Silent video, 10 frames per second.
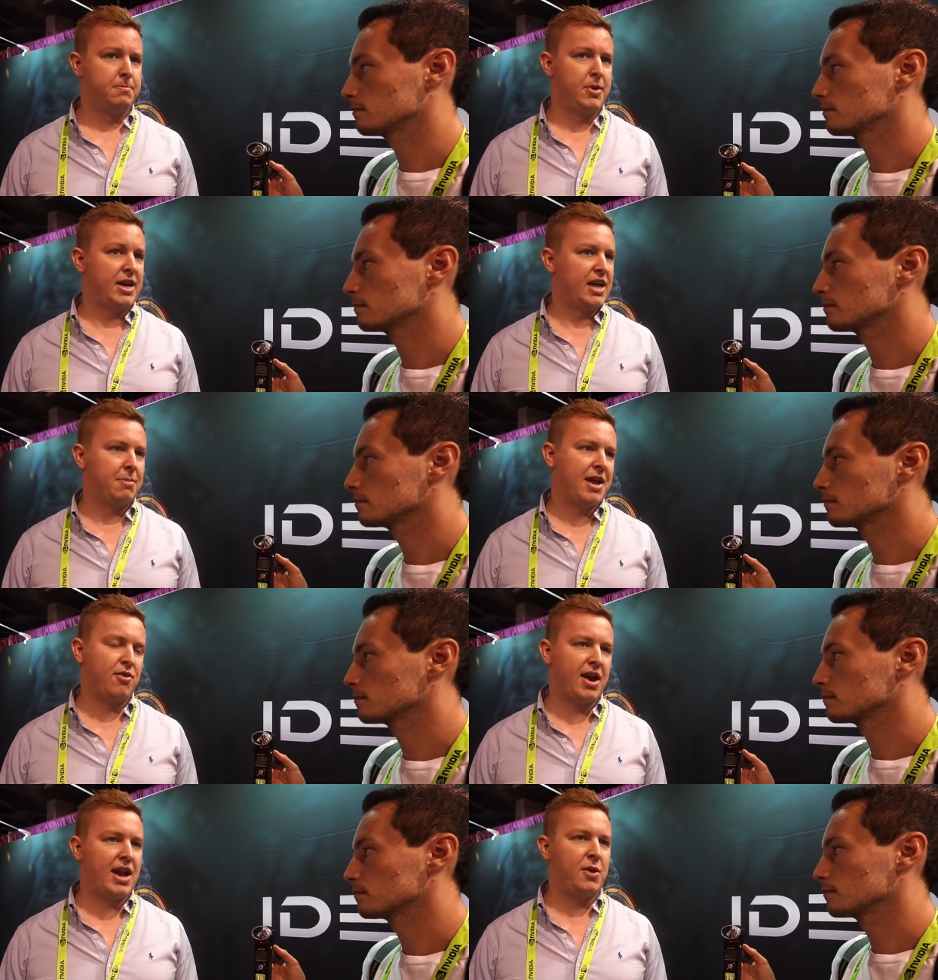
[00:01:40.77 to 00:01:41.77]
Speaker 1: But yeah, the plan
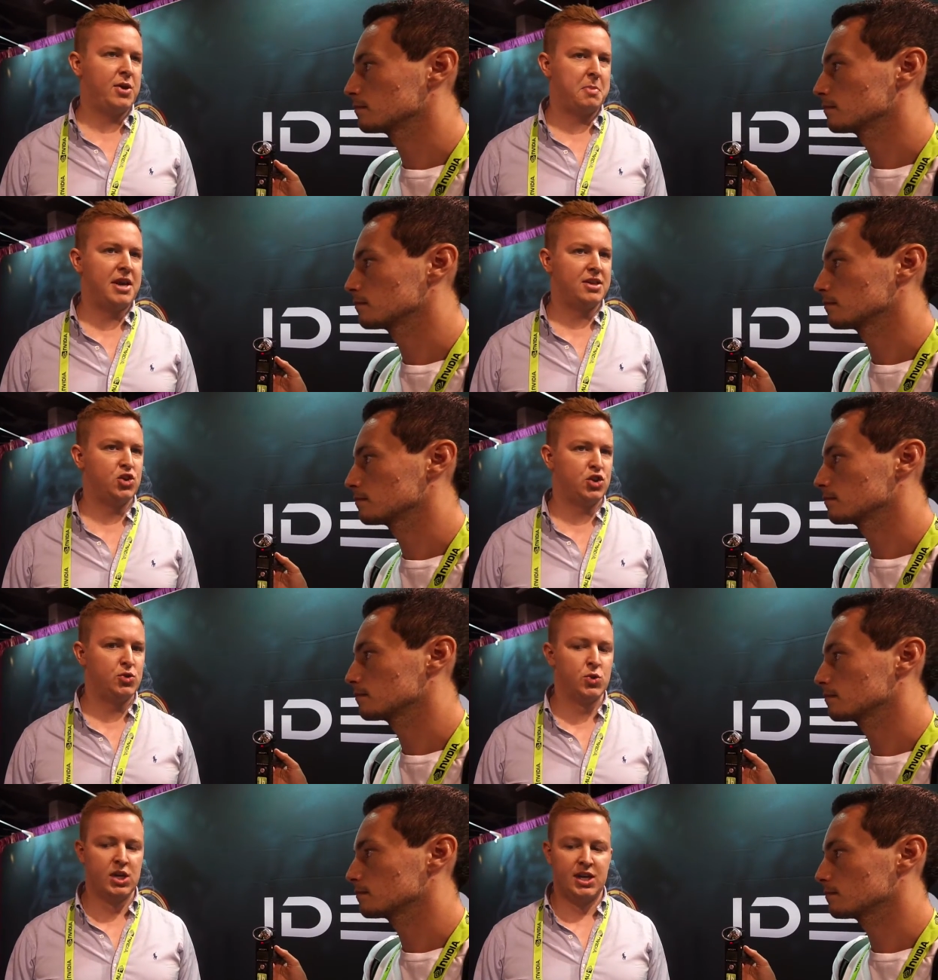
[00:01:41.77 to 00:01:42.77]
right now is basically just
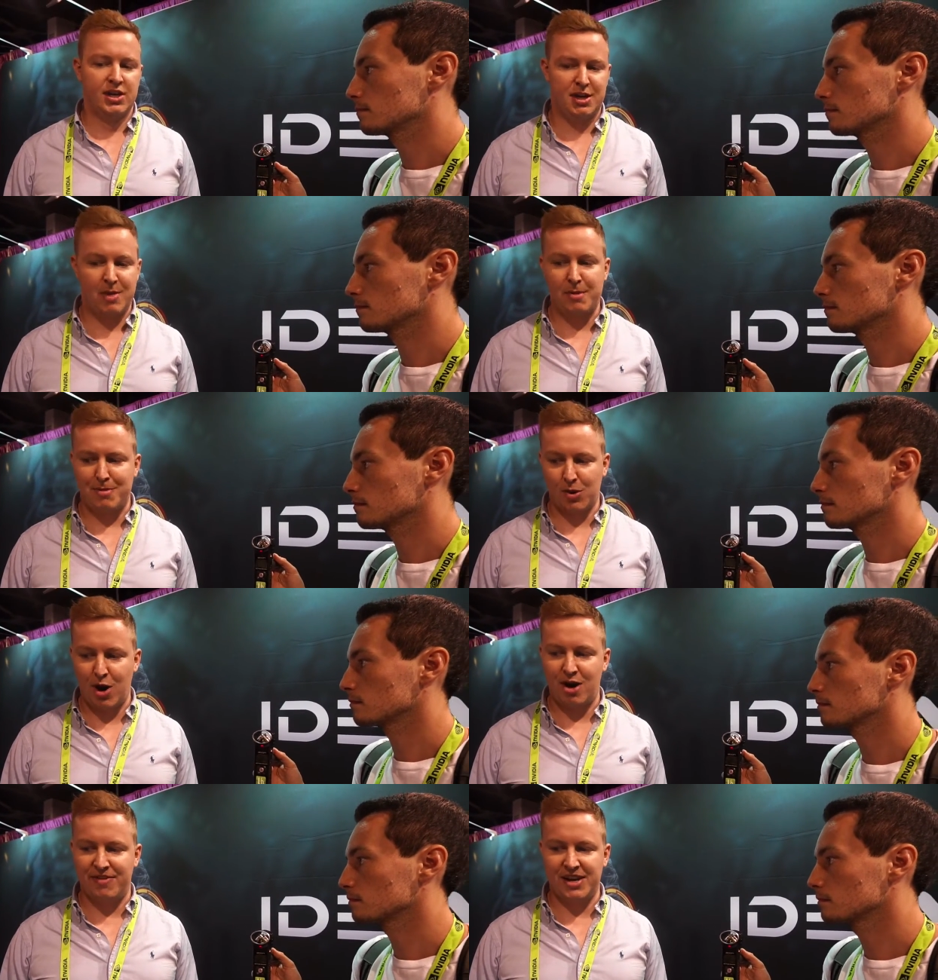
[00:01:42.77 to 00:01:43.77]
to make people
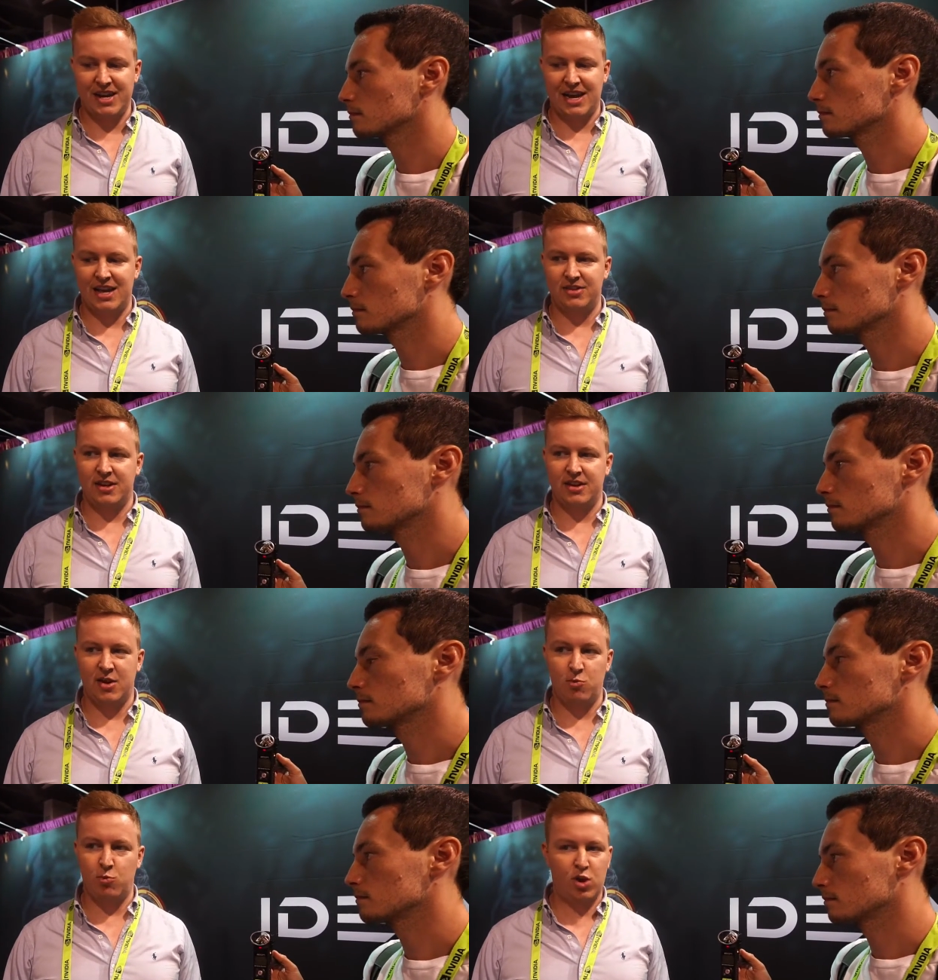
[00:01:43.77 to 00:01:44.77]
aware of Idealens and
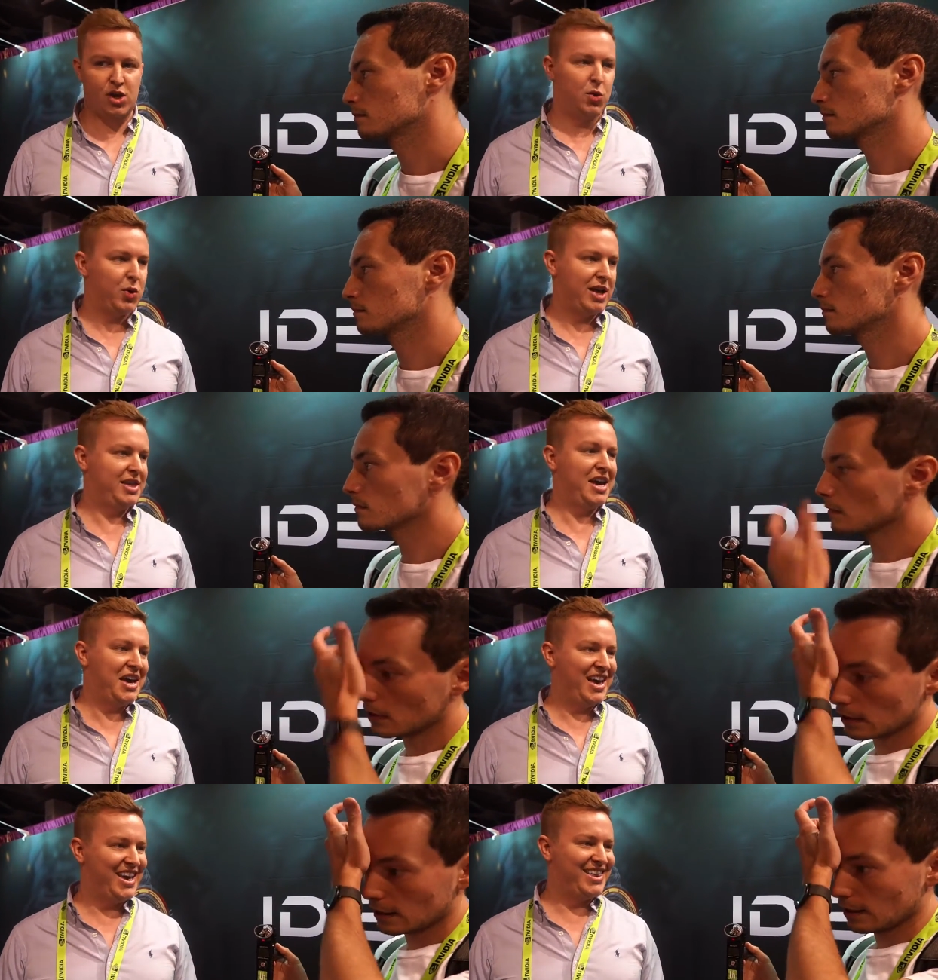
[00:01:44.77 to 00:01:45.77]
what a cool headset
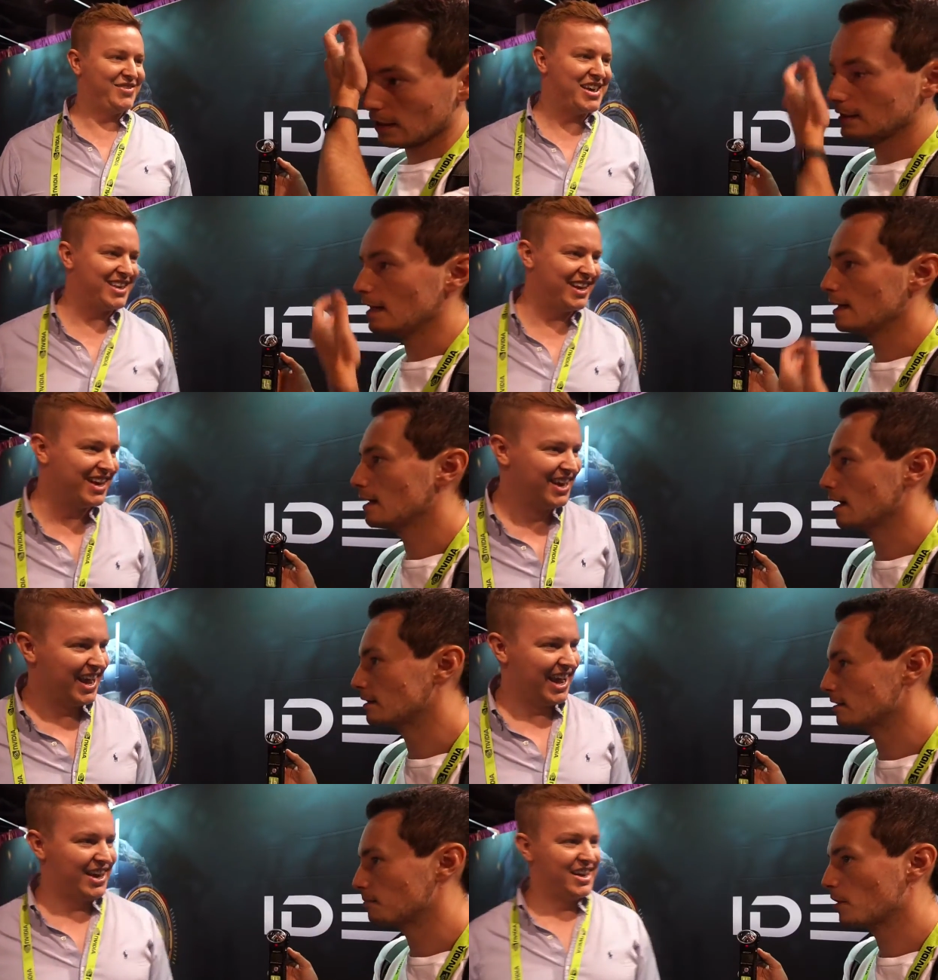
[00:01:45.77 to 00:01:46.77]
it is,
Speaker 2: basically. Yeah,
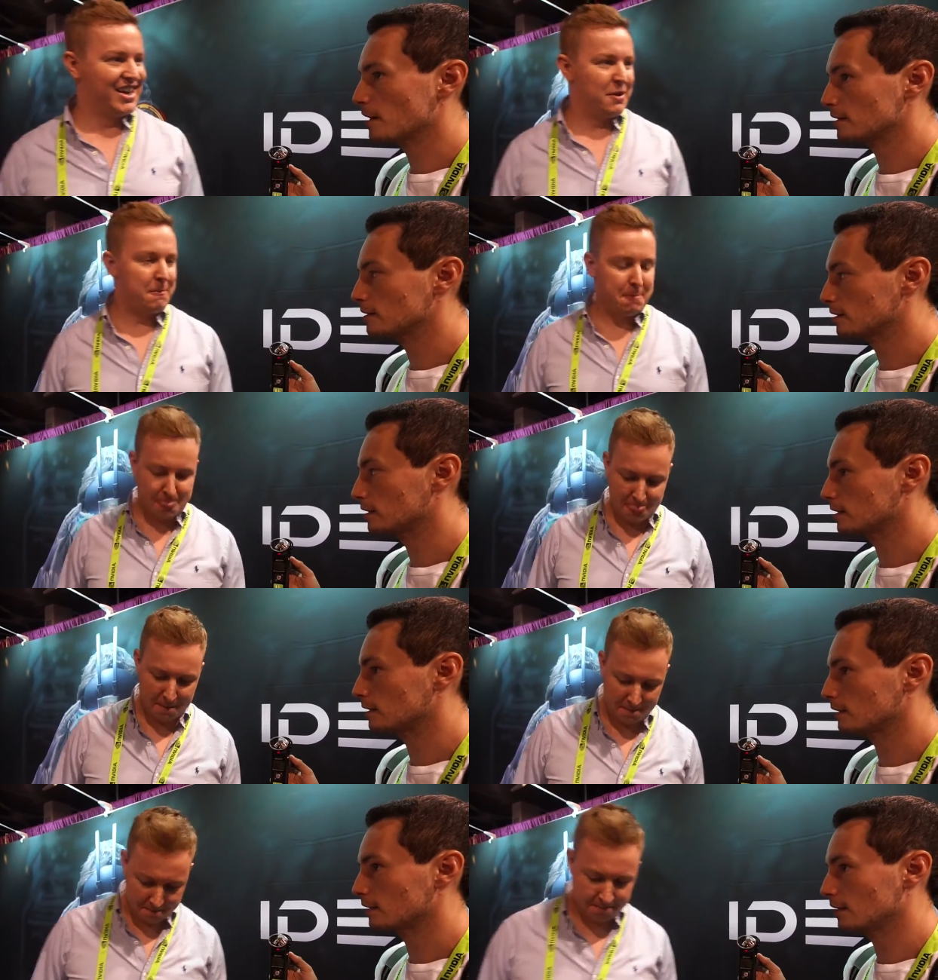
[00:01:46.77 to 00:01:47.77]
it's
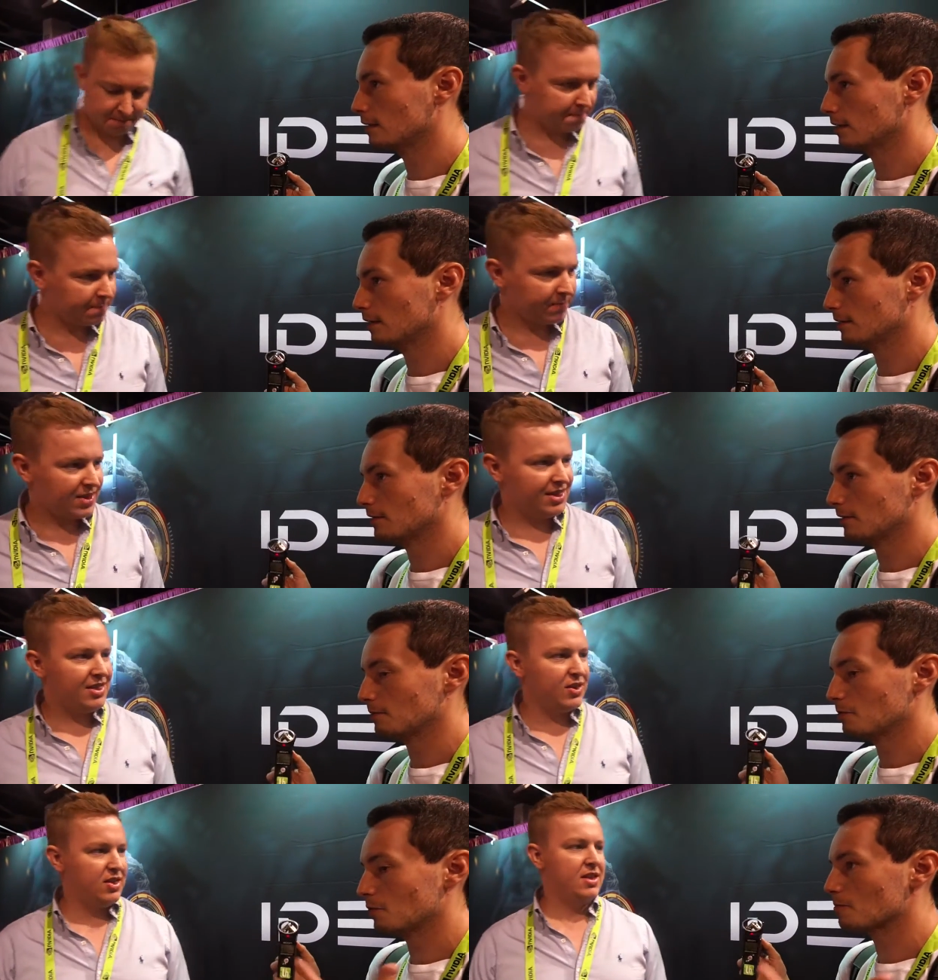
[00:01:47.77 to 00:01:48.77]
surprisingly
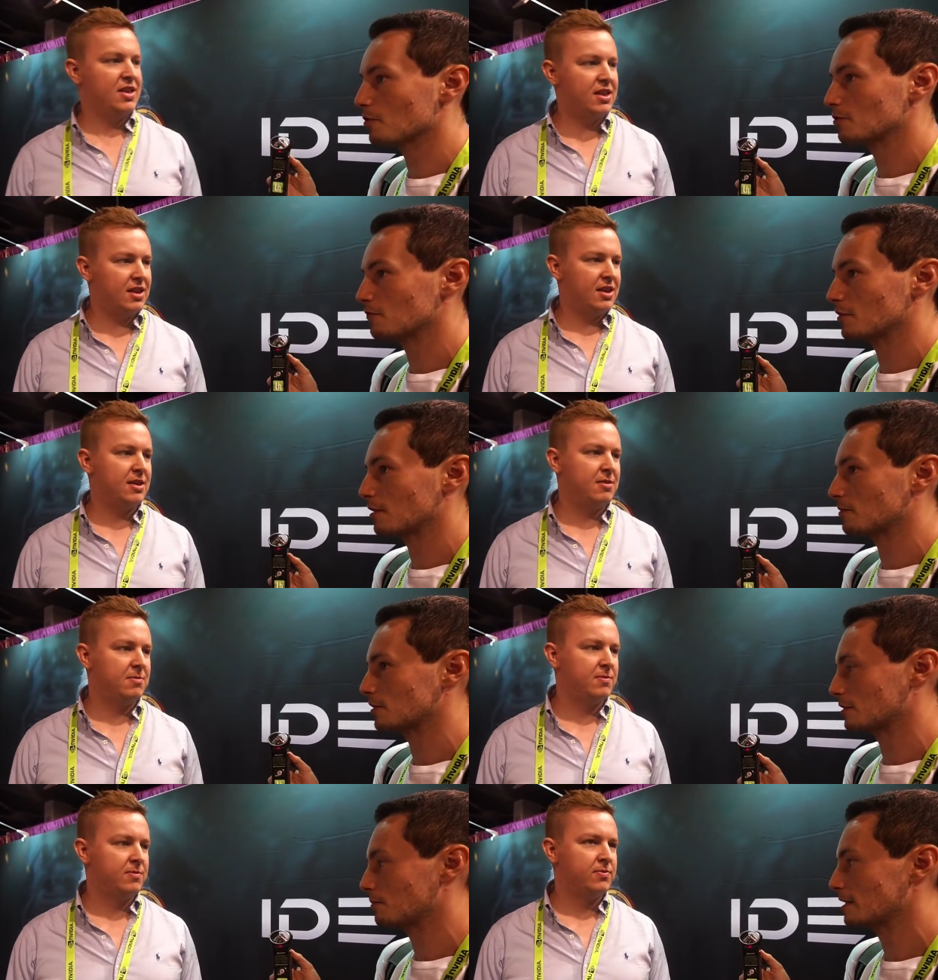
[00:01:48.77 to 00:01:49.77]
more immersive than I was
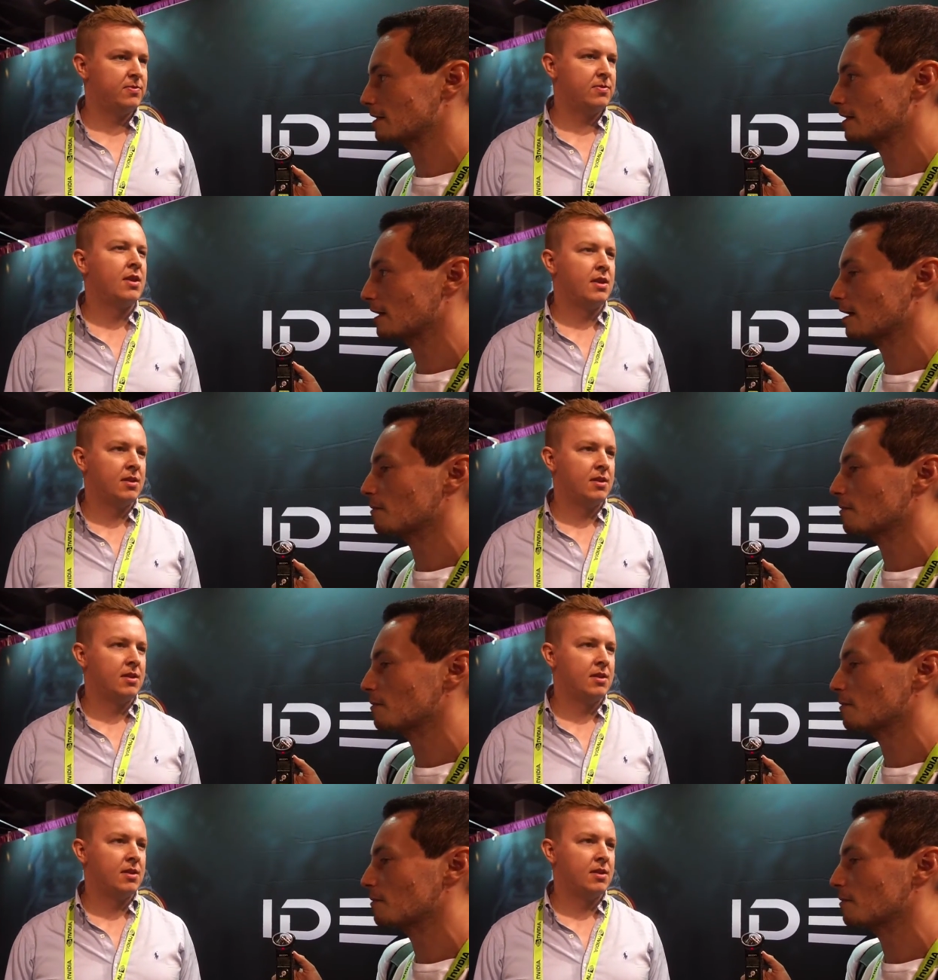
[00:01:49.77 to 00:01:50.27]
expecting,